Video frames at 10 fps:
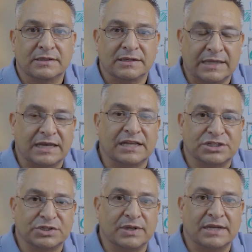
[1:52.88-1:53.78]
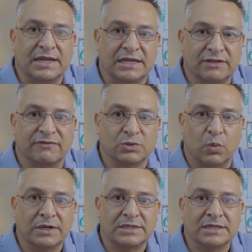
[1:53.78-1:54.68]
Yet it's treated as if it's
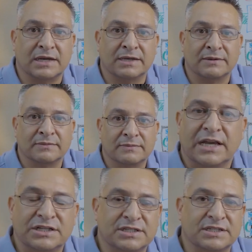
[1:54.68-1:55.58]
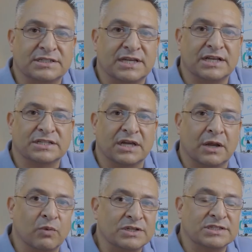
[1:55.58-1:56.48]
one design. It just contains
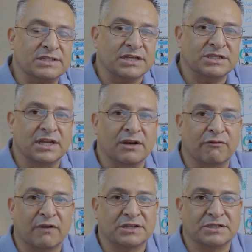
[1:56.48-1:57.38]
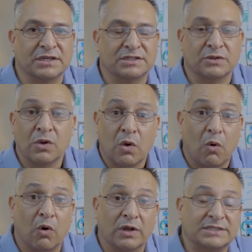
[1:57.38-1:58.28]
a rigid section and a flex section,
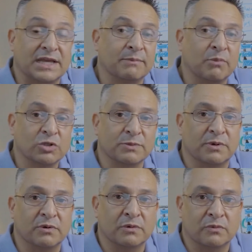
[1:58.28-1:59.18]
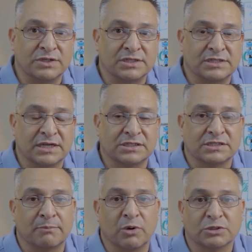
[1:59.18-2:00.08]
or it contains multiple rigid
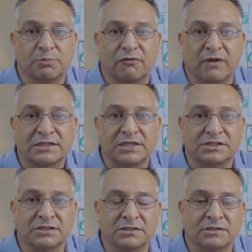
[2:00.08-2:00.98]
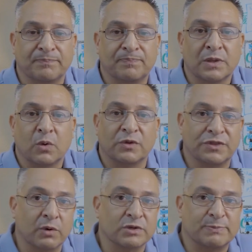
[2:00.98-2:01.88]
sections and multiple flex sections with
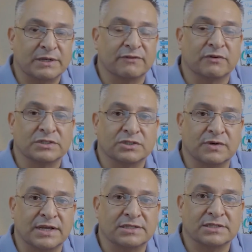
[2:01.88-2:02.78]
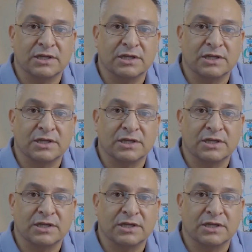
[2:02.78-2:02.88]
their respective constraints